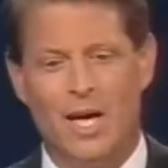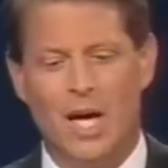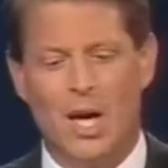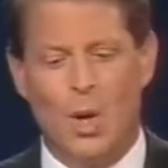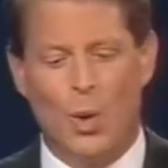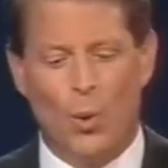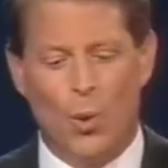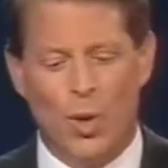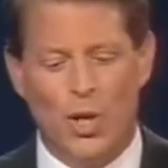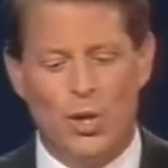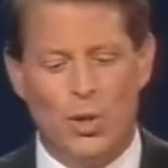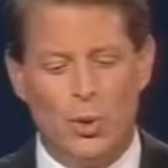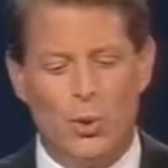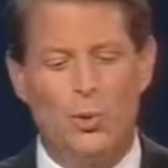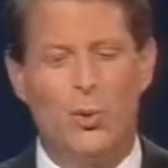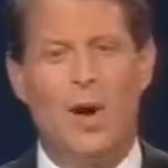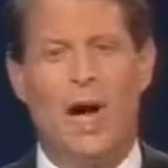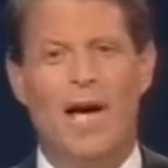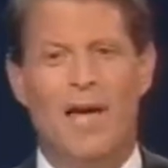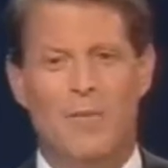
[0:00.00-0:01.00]
we do
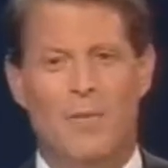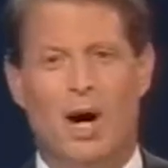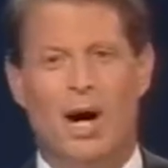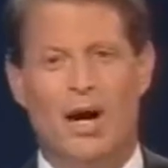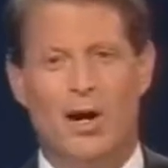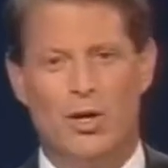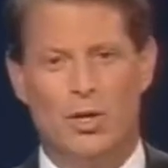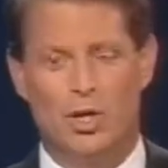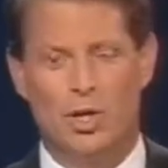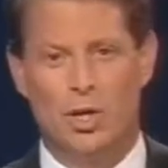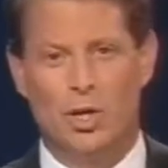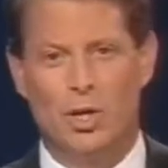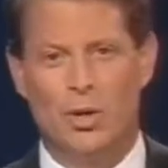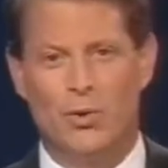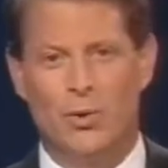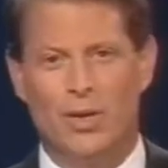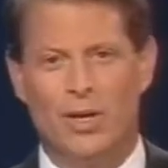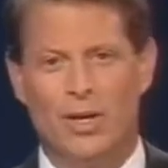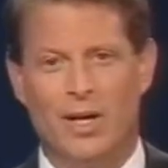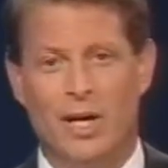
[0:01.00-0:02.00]
right by our
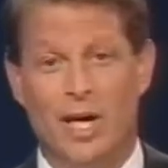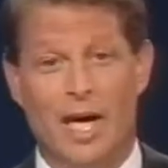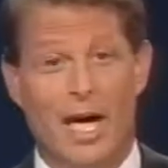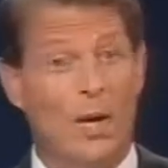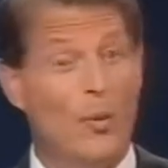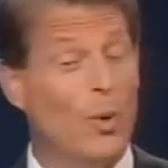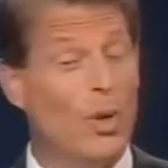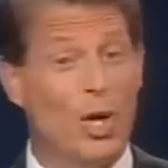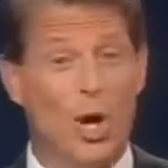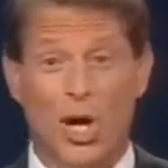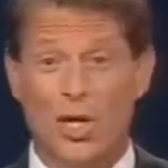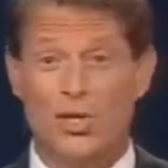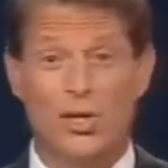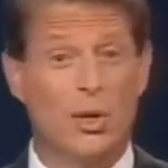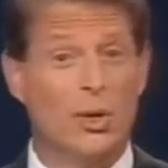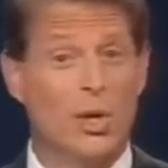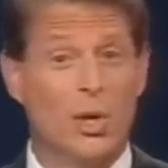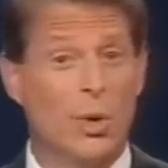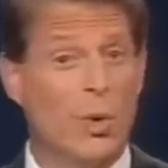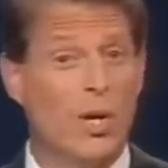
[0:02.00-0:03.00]
children, and we also
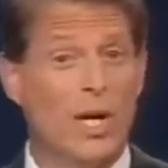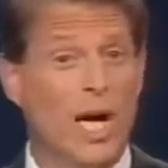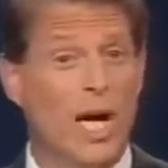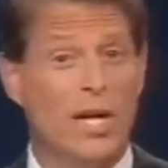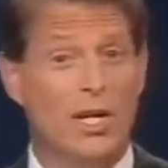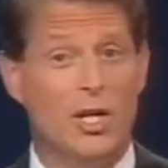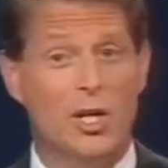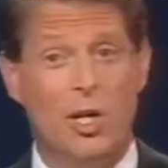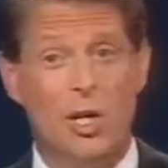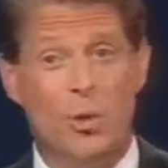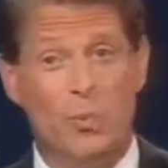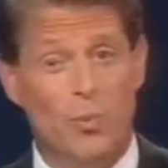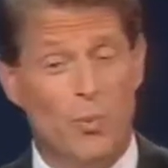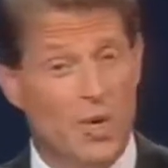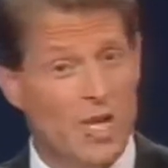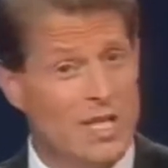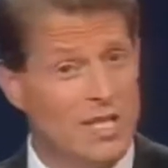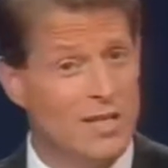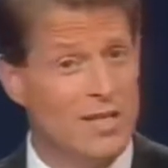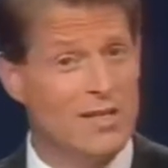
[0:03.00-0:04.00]
create new
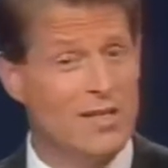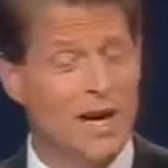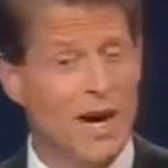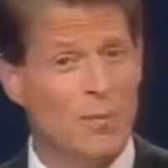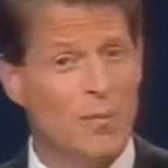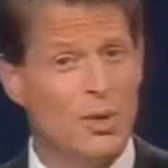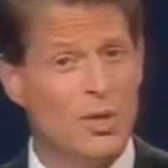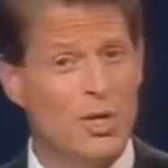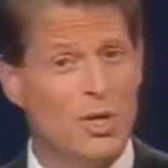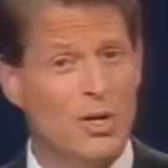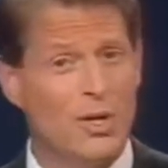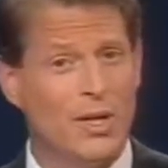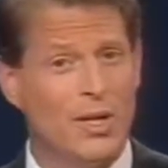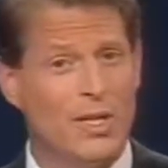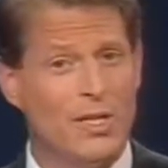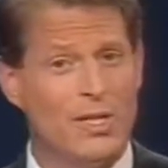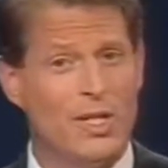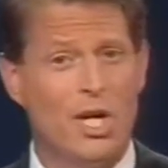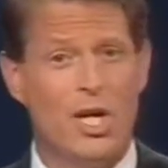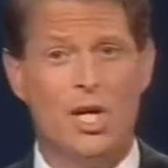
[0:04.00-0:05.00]
business
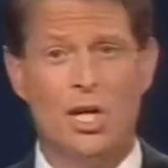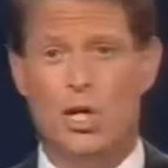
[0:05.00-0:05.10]
opportunities,